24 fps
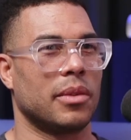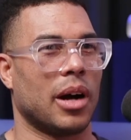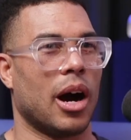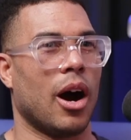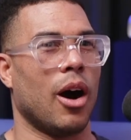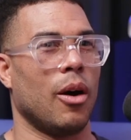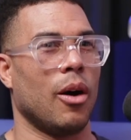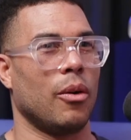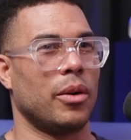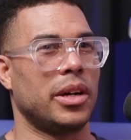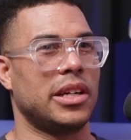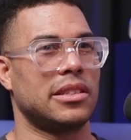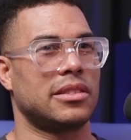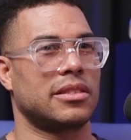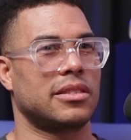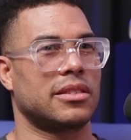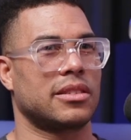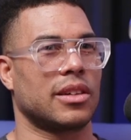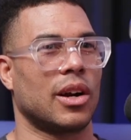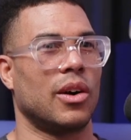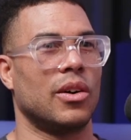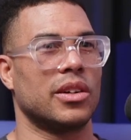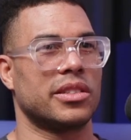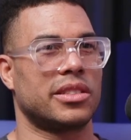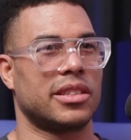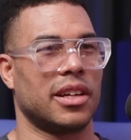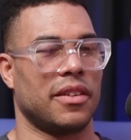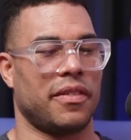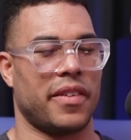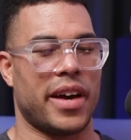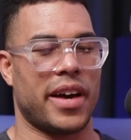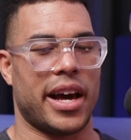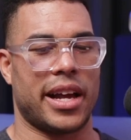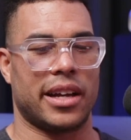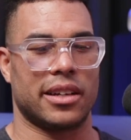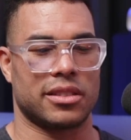Always throwing stuff
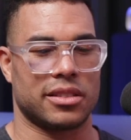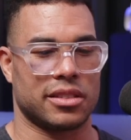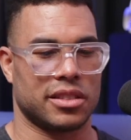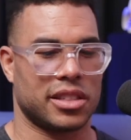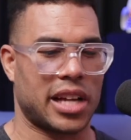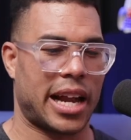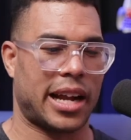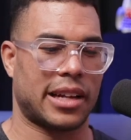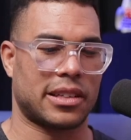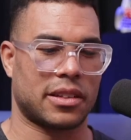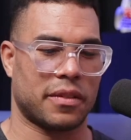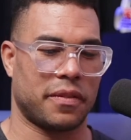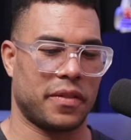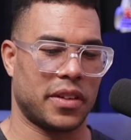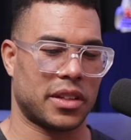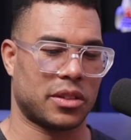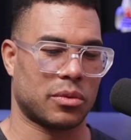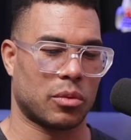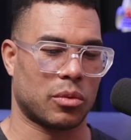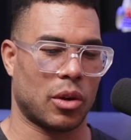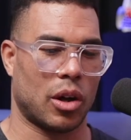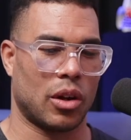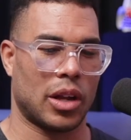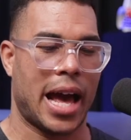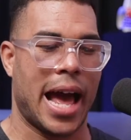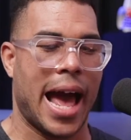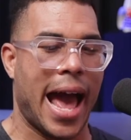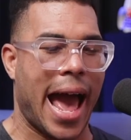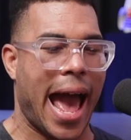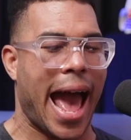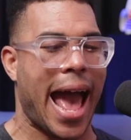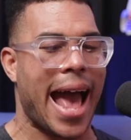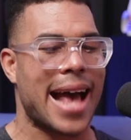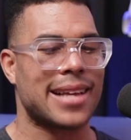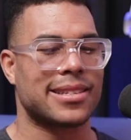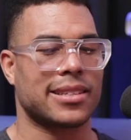at us. Yeah. Shout out to Fitzrola.
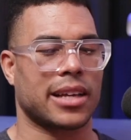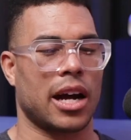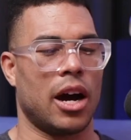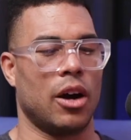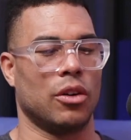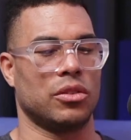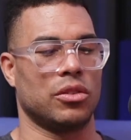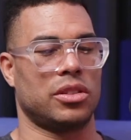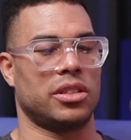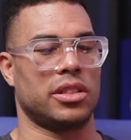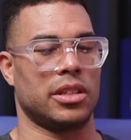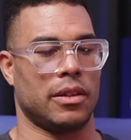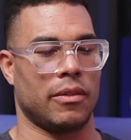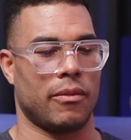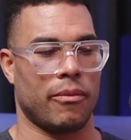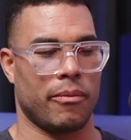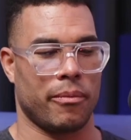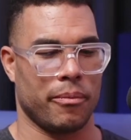Ask Osi.